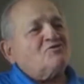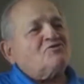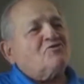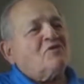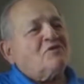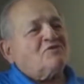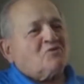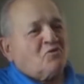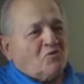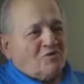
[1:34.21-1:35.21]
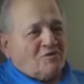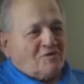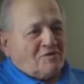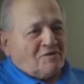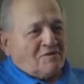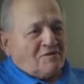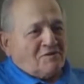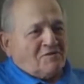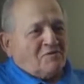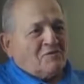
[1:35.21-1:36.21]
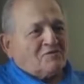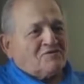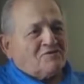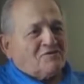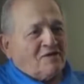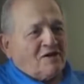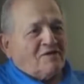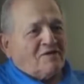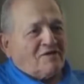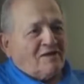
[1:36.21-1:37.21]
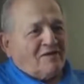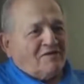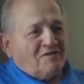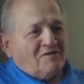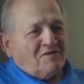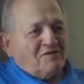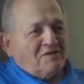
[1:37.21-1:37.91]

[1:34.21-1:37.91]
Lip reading: Junior High School, which I attended.